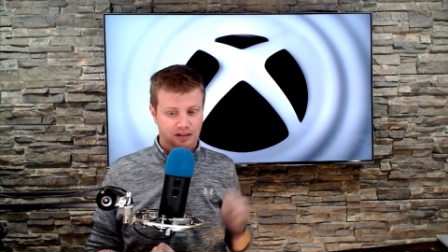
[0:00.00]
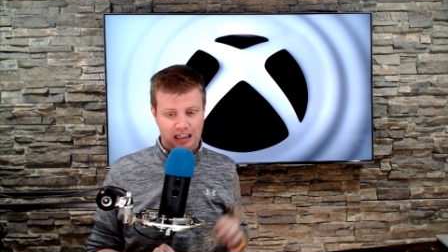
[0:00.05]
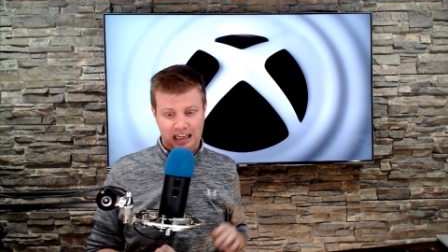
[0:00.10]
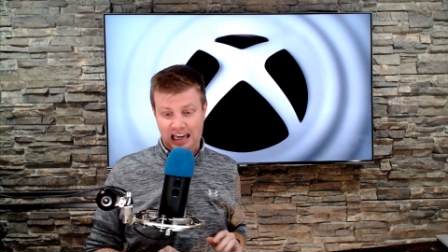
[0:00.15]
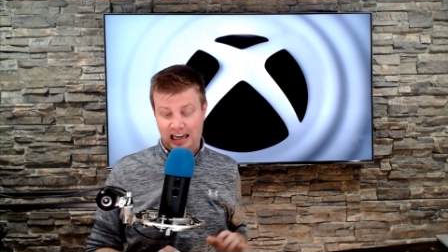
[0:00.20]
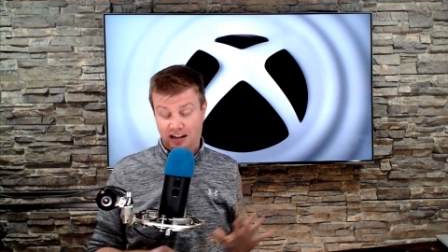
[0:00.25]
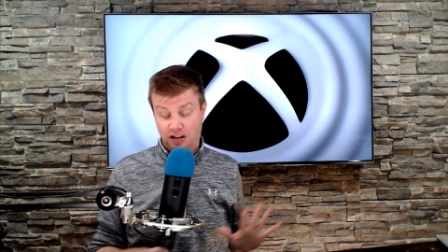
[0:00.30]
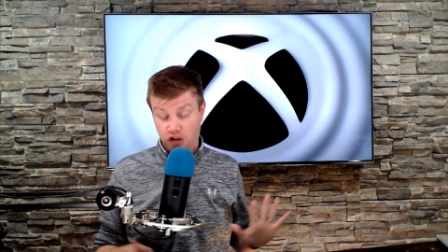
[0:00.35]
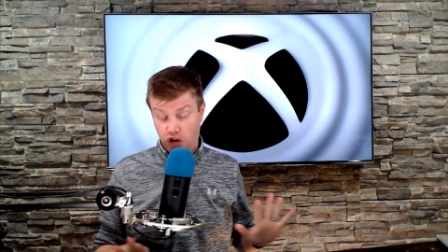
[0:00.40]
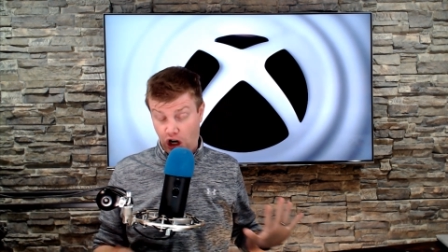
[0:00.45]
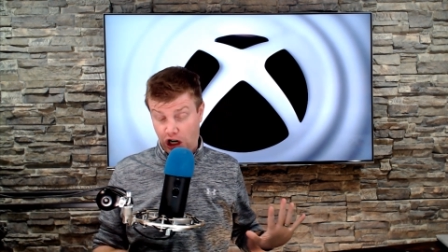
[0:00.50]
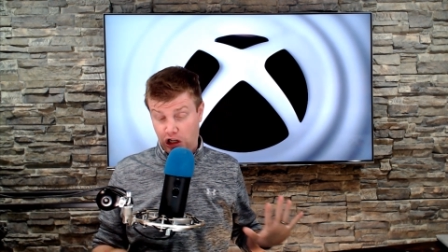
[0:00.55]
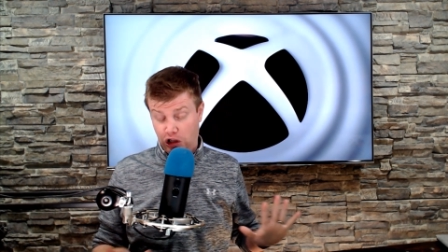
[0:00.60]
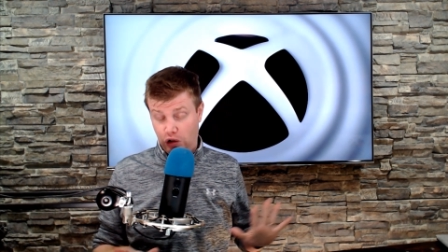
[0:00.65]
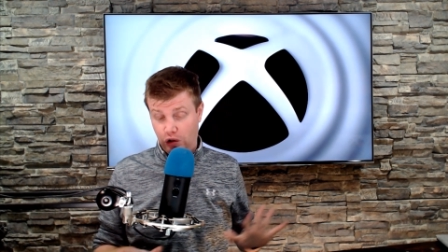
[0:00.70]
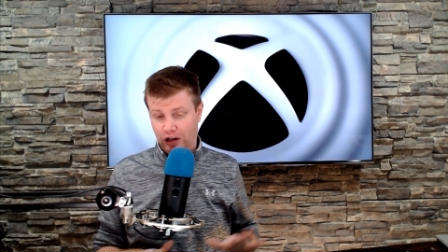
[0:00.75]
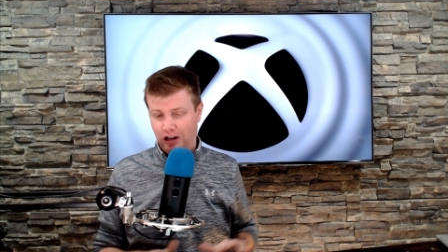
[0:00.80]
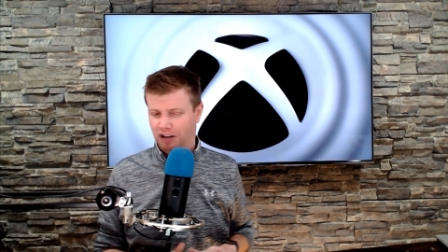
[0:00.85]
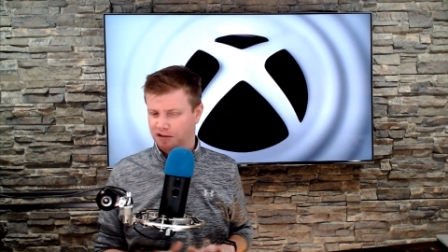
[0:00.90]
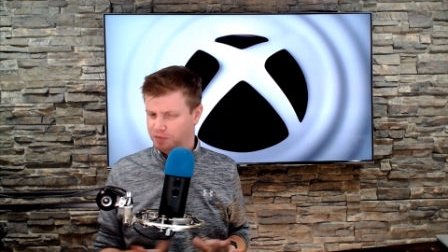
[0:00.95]
Again, not a
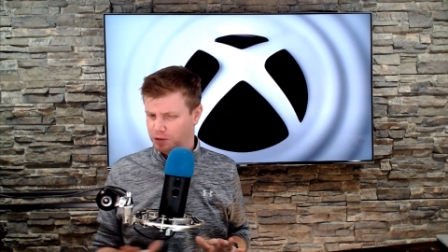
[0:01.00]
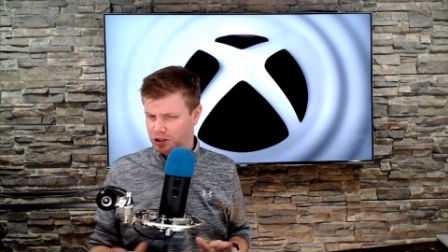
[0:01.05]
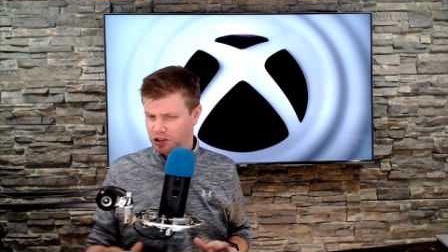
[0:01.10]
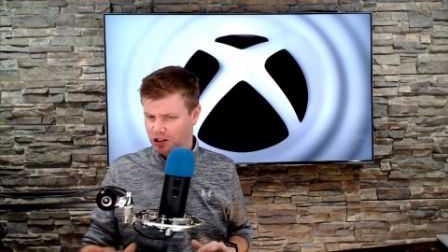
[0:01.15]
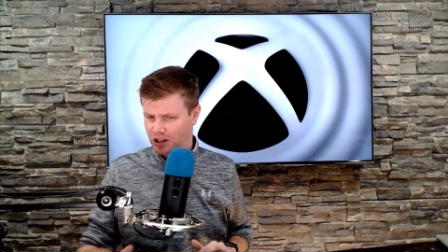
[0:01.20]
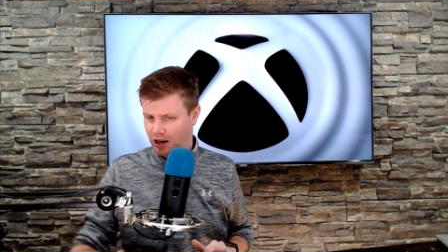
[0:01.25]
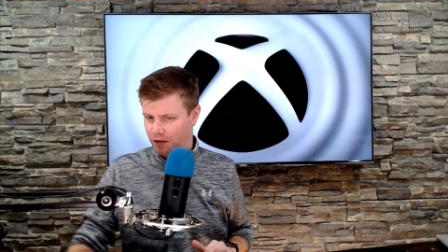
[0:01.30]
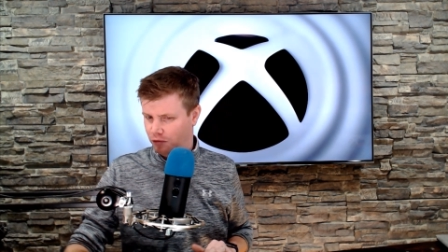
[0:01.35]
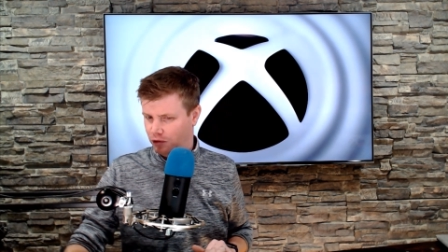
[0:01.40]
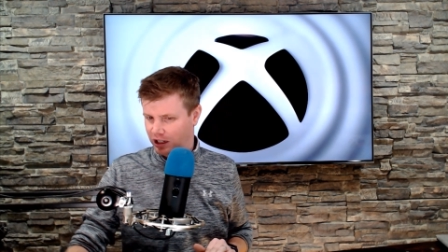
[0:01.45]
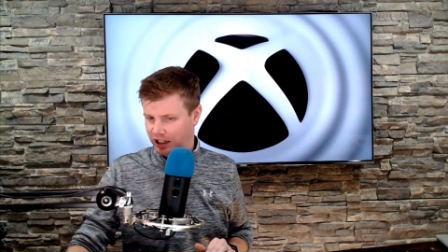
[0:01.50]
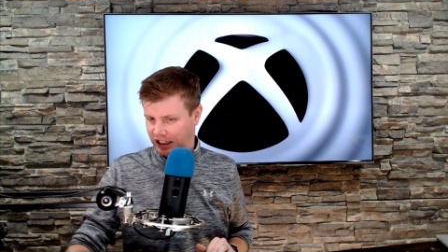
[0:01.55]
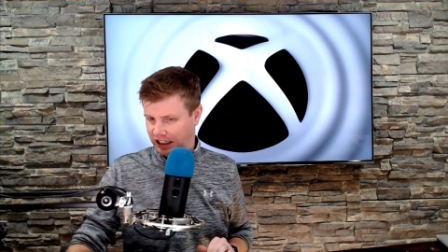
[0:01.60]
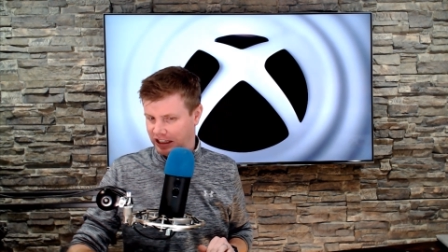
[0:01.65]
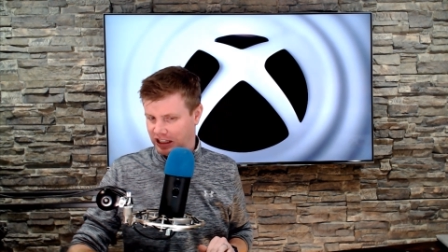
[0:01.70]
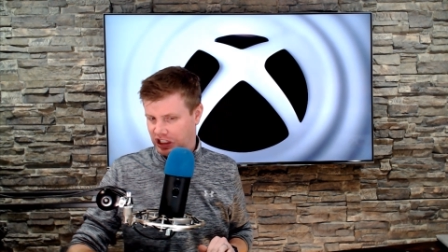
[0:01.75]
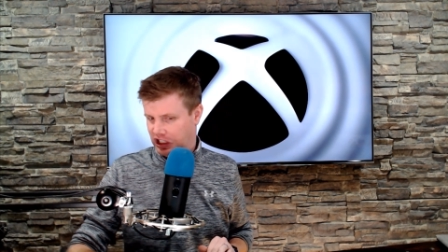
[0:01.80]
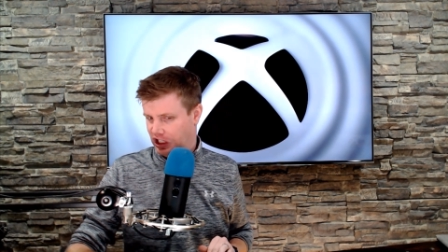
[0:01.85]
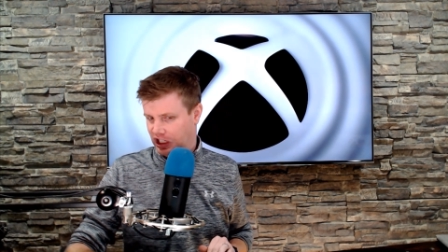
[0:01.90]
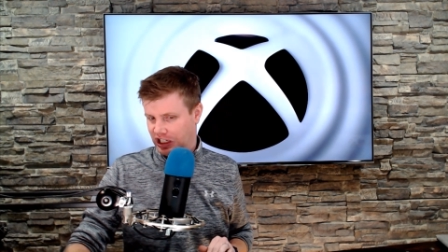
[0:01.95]
lawyer, especially not one
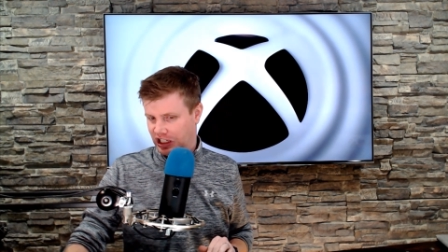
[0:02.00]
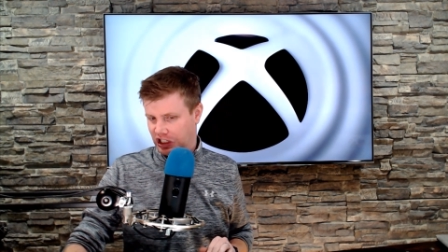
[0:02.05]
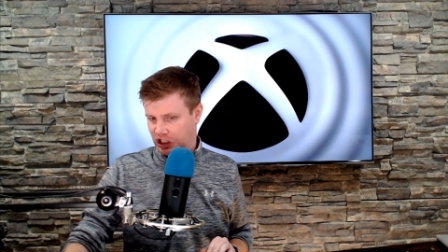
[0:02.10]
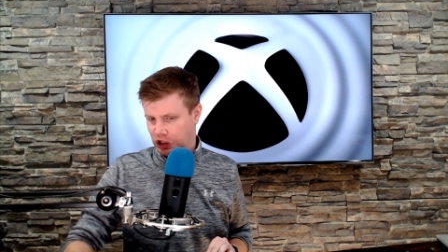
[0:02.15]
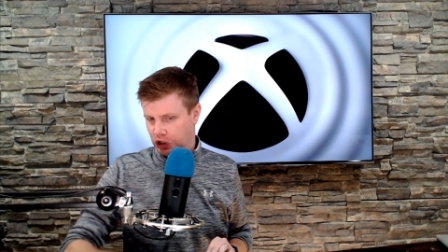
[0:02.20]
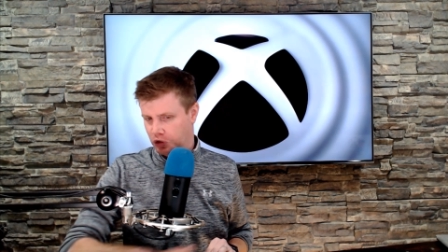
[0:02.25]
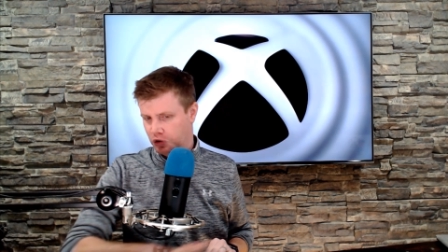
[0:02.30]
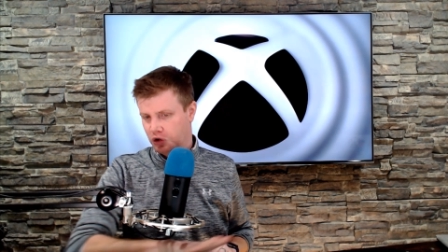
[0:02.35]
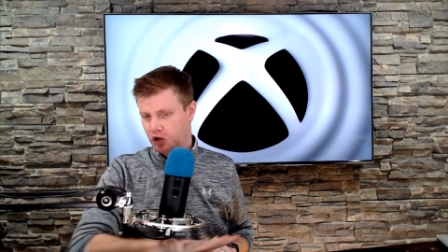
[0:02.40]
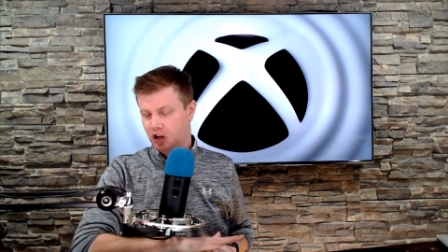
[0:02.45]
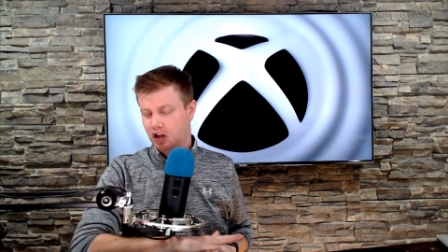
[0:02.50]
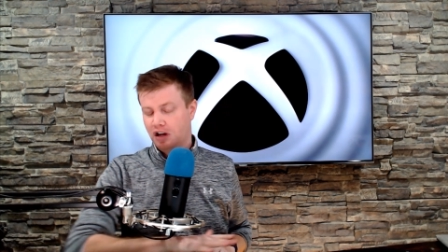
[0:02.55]
in the EU,